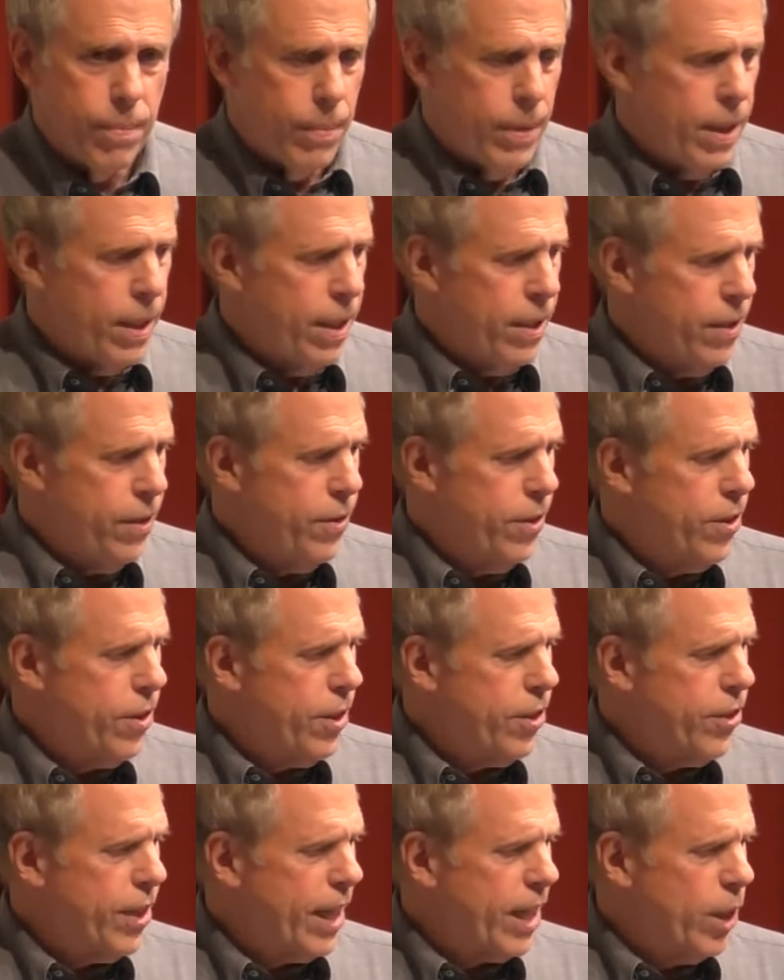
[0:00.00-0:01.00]
This is
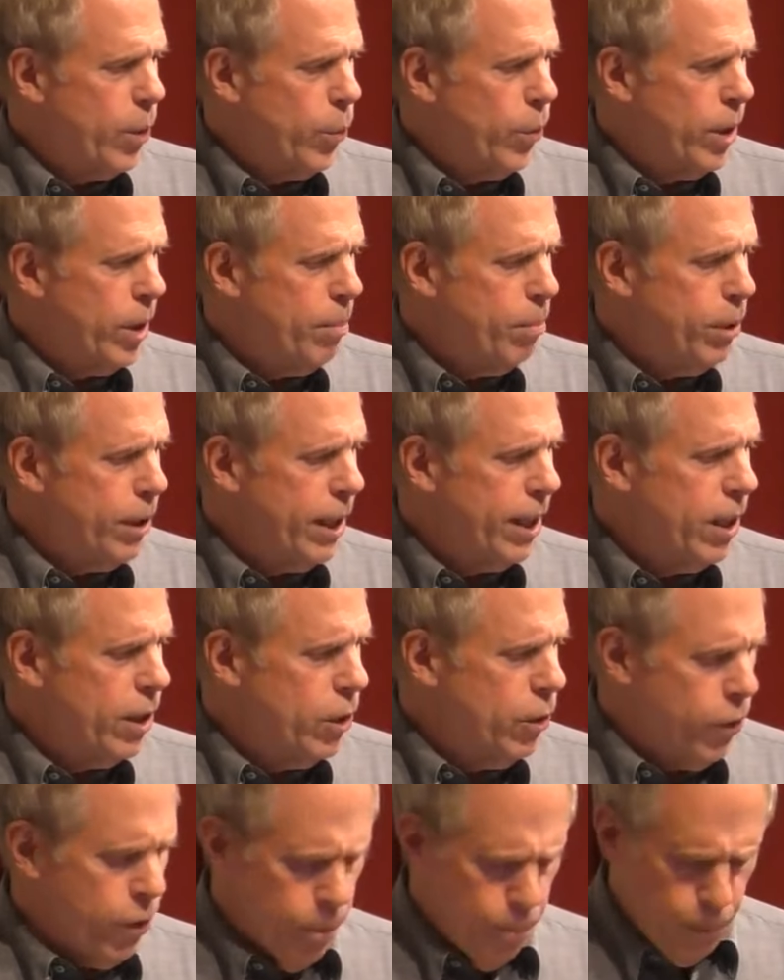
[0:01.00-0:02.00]
the second one,
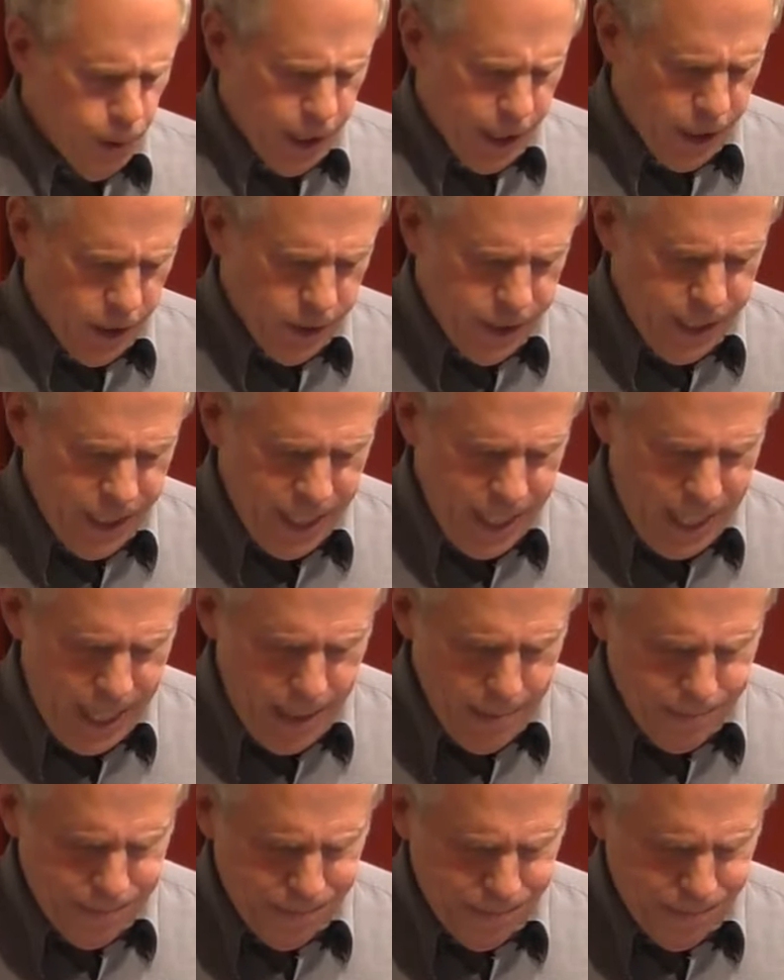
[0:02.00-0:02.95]
Political Order and Political Decay.